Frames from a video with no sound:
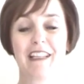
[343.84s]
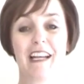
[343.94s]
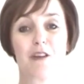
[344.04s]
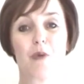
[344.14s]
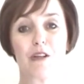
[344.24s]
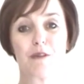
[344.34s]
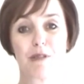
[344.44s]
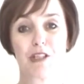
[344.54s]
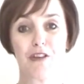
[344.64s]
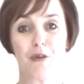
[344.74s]
Now you're welcome
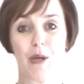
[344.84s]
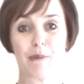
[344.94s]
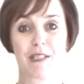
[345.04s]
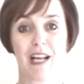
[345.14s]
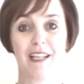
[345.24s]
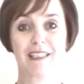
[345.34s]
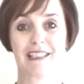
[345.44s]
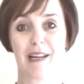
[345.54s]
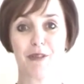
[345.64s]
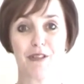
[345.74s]
to go to the website
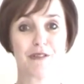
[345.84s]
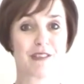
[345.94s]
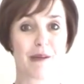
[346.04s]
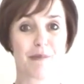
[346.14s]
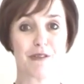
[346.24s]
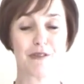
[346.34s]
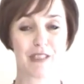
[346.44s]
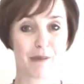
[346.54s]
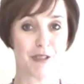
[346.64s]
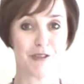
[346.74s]

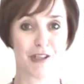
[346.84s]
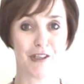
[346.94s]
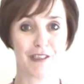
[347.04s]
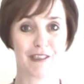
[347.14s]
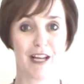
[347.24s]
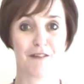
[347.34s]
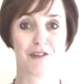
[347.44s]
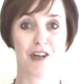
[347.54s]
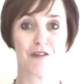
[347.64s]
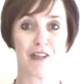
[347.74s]

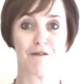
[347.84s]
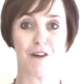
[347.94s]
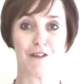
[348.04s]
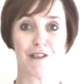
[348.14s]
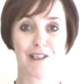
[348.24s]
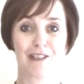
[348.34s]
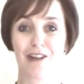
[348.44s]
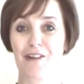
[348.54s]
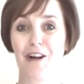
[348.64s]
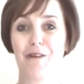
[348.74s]

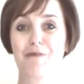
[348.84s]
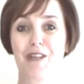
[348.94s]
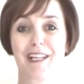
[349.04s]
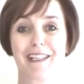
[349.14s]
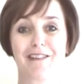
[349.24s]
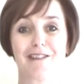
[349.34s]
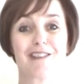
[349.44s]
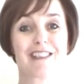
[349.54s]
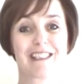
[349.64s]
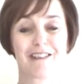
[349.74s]
www.lifestyrefocus.com.au
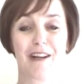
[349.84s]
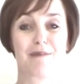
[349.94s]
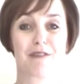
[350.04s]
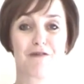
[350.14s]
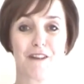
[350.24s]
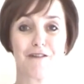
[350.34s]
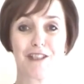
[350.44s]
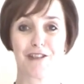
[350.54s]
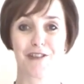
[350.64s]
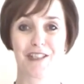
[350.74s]
to grab some free
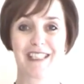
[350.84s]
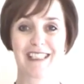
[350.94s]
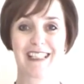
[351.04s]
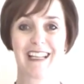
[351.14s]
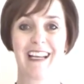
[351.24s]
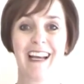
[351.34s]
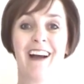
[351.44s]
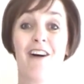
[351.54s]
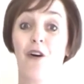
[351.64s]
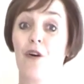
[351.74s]
resources
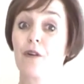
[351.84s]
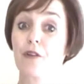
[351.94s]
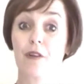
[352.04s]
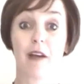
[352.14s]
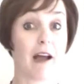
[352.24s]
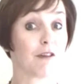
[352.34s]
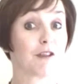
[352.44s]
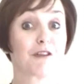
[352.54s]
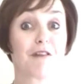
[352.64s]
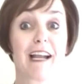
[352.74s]
or to have a
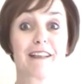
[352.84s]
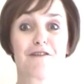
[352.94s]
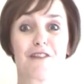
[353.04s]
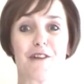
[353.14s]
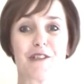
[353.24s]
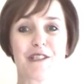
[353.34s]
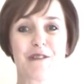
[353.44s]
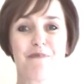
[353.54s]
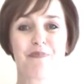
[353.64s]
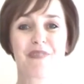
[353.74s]
look around, of course.